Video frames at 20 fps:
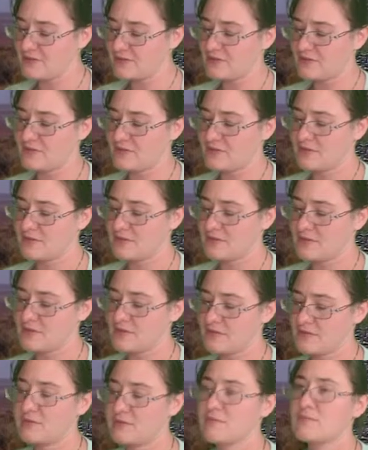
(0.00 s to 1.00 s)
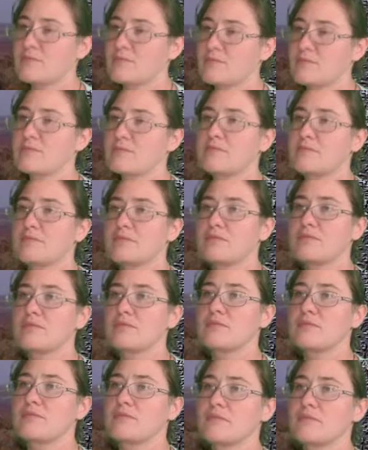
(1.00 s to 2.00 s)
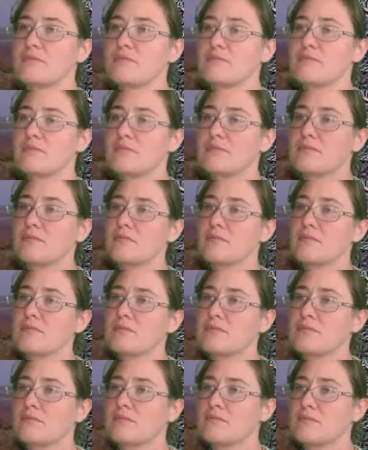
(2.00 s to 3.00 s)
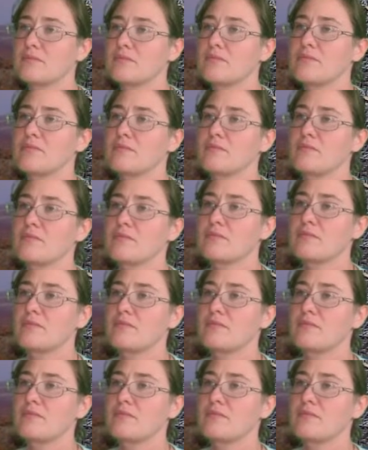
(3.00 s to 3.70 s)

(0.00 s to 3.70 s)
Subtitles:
Nothing is said.